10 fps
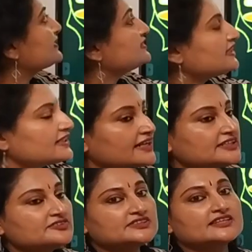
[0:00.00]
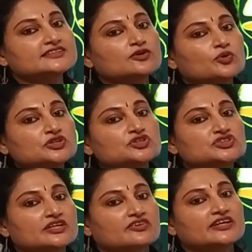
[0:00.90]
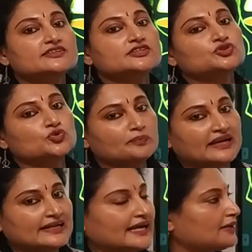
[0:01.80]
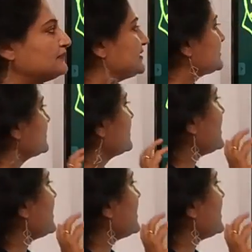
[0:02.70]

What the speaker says: The generative cells are going to generate the two male gametes.